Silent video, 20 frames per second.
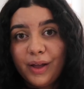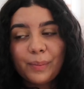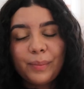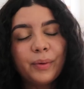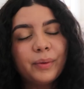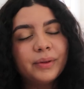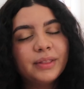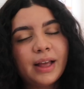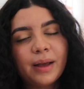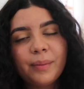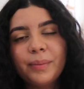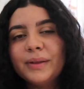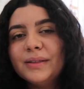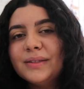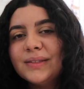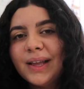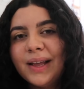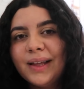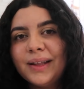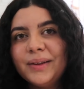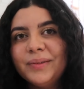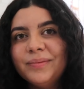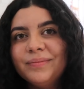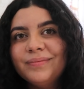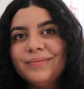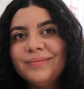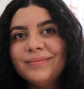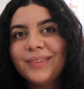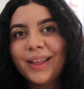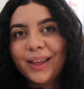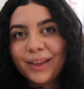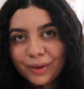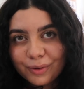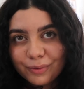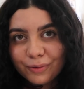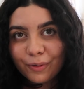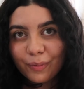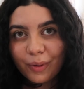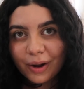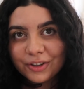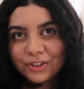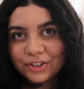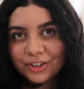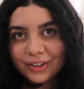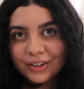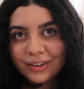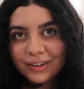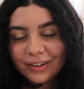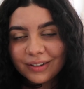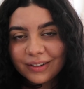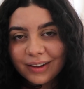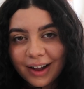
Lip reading: But with that being said, thank you for watching.